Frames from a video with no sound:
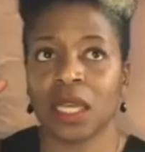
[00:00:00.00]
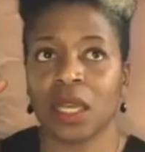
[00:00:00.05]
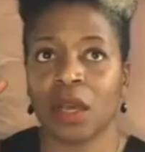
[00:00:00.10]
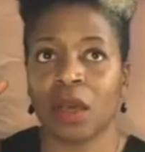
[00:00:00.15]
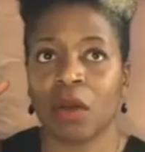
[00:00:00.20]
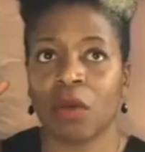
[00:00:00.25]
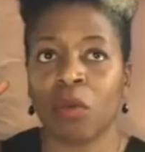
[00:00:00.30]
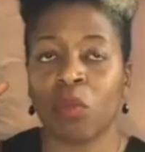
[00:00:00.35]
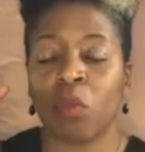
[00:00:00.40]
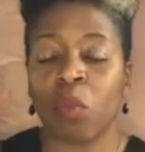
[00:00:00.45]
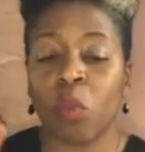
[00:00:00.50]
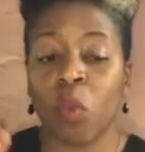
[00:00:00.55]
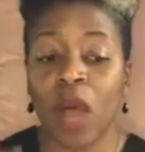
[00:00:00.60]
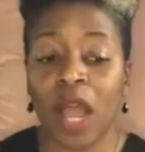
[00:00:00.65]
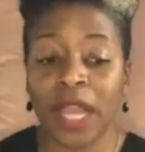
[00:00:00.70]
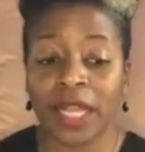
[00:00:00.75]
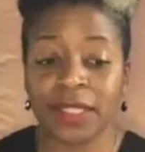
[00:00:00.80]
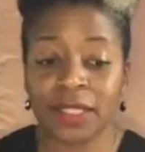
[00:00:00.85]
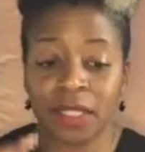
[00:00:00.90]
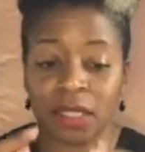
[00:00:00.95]

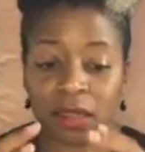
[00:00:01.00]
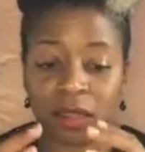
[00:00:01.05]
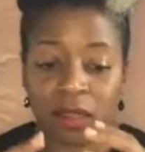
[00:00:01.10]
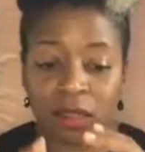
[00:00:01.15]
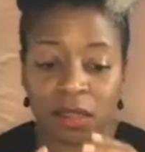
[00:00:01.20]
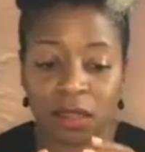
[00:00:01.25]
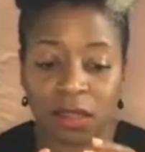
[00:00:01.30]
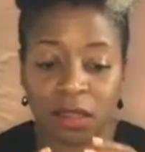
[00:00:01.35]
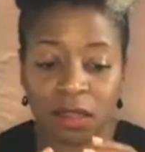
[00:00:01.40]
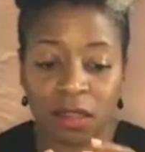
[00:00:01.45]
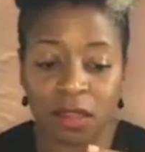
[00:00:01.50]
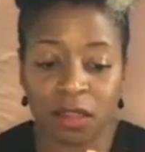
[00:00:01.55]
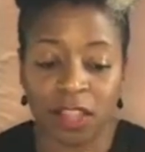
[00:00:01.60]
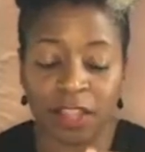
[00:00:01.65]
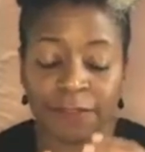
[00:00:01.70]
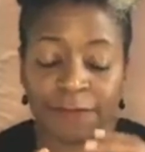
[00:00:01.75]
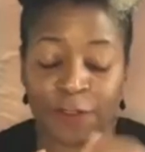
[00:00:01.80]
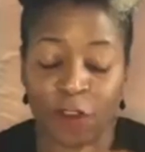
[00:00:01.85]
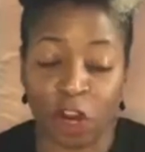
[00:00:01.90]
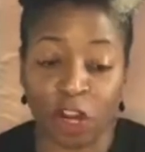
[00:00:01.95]
what
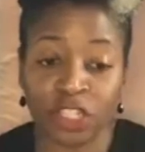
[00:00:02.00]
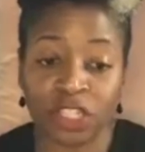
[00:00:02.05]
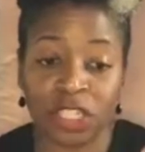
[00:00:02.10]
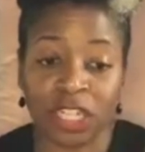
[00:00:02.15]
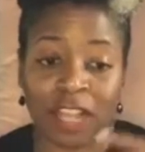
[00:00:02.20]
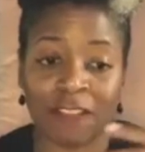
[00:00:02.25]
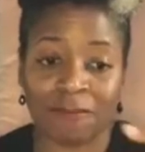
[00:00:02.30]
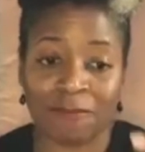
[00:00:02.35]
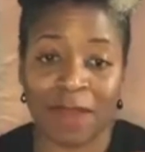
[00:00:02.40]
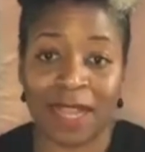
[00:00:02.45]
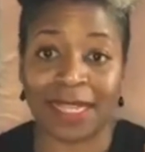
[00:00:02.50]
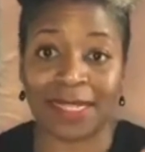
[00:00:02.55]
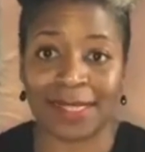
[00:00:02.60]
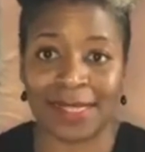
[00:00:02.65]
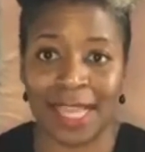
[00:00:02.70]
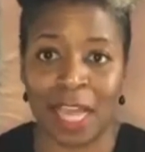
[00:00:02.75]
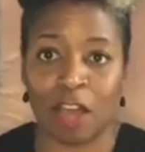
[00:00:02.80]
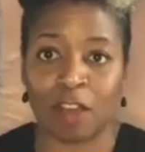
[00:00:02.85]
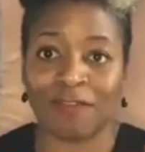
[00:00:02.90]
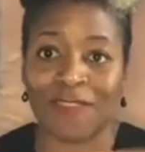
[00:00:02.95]
the version of
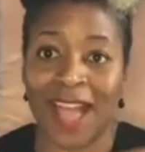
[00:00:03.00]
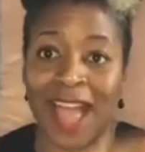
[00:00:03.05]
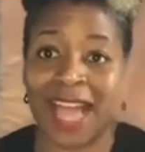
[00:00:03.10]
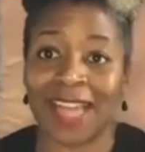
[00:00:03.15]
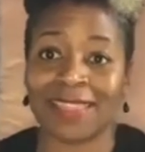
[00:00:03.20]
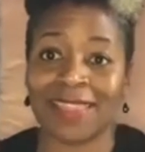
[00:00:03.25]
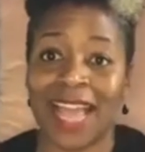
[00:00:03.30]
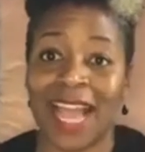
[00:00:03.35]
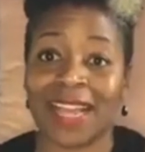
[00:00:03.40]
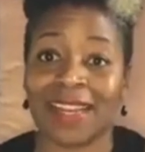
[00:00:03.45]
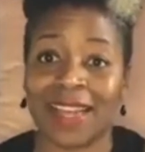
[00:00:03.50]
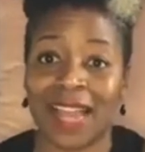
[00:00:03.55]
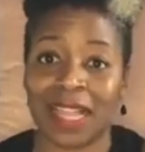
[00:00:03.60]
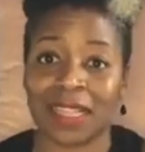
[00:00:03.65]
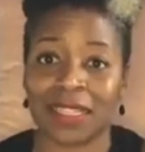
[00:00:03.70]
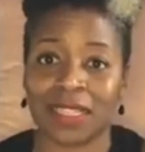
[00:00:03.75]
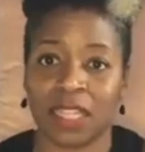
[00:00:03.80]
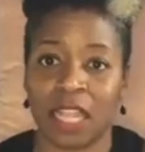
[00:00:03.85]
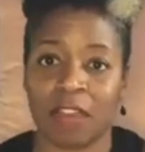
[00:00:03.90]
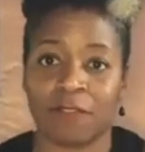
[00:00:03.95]
myself at that
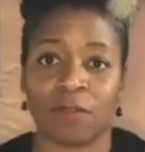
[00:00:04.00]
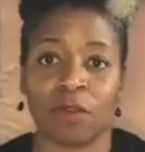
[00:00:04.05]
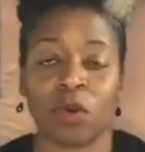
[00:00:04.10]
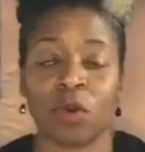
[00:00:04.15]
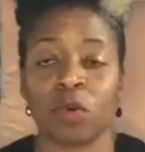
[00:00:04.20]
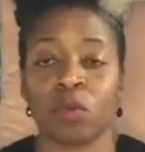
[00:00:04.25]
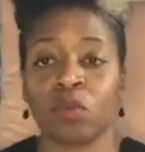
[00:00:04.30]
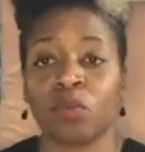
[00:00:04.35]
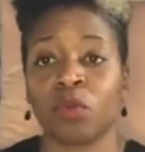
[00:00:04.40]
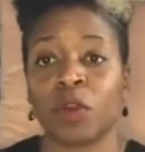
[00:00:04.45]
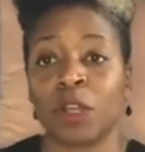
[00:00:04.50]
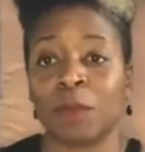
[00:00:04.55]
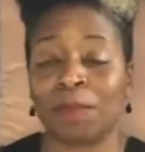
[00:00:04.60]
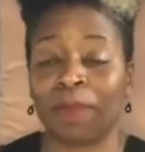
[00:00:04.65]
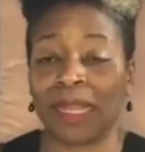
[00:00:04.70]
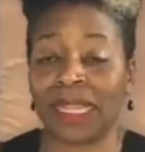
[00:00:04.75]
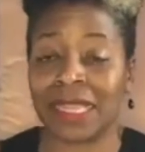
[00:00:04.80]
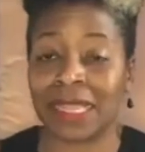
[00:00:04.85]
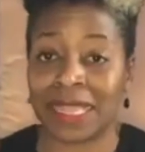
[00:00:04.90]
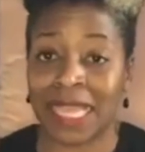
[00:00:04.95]
next level would
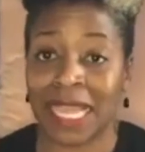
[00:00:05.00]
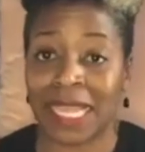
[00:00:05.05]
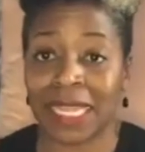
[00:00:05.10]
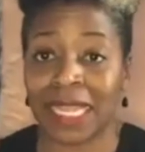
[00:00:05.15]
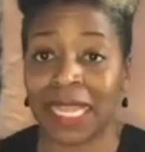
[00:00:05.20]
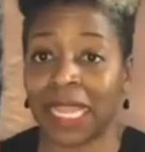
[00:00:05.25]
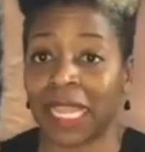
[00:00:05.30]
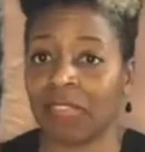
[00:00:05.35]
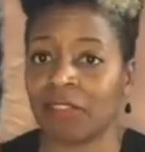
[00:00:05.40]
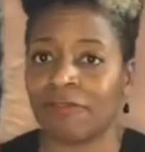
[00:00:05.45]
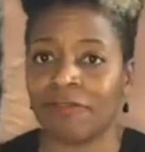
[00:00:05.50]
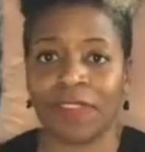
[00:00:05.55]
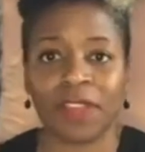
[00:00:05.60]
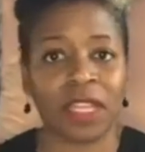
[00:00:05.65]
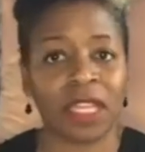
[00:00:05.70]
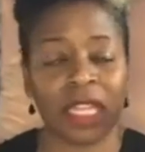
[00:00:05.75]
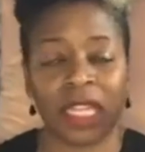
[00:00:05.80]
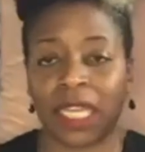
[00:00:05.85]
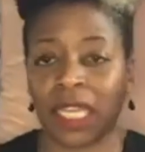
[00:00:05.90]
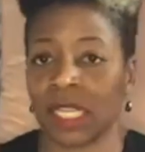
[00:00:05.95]
be thinking,
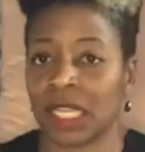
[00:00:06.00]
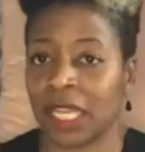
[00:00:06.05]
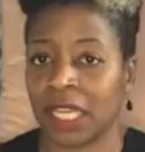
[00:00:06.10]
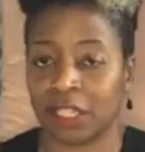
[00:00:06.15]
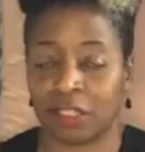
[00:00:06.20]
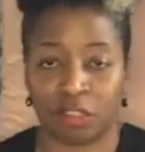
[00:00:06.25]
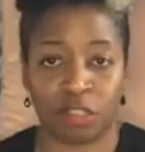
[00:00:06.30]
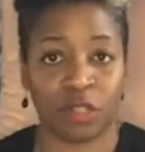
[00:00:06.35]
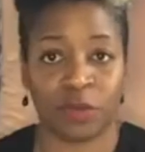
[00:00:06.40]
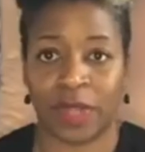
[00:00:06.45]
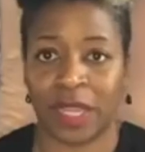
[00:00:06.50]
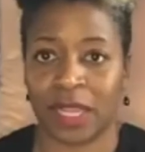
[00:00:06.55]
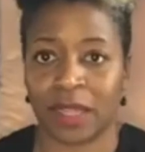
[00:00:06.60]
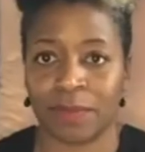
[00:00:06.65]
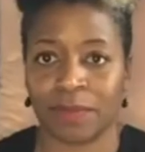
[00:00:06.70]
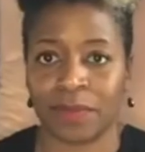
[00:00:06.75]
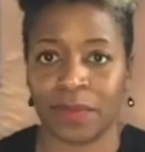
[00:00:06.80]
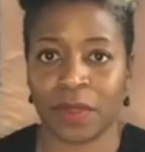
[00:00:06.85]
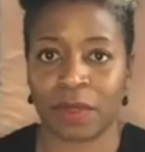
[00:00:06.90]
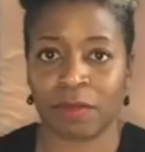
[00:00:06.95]
feeling, and doing,
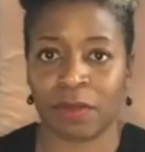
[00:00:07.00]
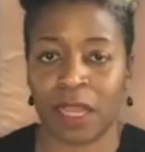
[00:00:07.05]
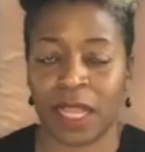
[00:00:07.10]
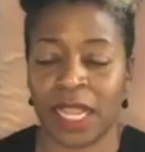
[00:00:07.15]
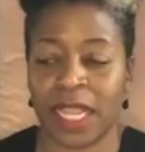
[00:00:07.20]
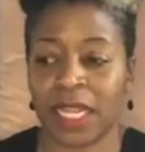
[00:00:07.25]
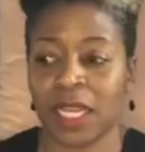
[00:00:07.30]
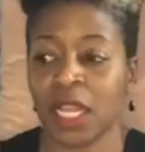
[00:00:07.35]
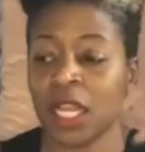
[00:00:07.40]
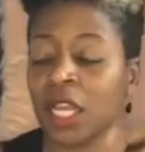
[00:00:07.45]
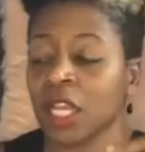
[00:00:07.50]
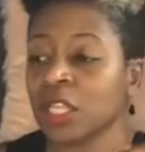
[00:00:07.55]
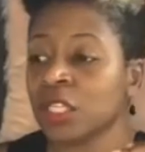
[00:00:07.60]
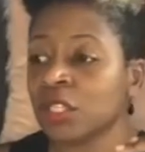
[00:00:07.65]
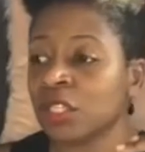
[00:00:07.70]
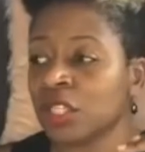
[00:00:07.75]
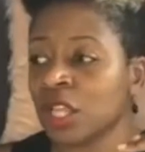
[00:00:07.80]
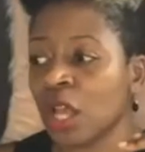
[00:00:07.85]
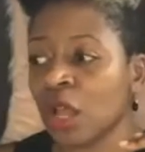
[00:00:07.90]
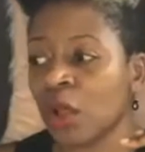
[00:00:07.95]
right?
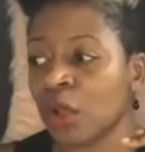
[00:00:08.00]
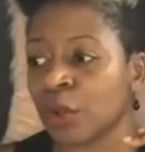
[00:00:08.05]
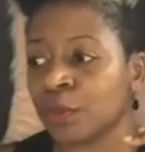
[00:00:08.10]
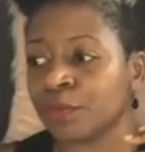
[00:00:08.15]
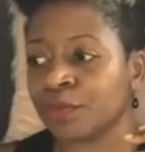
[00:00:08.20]
So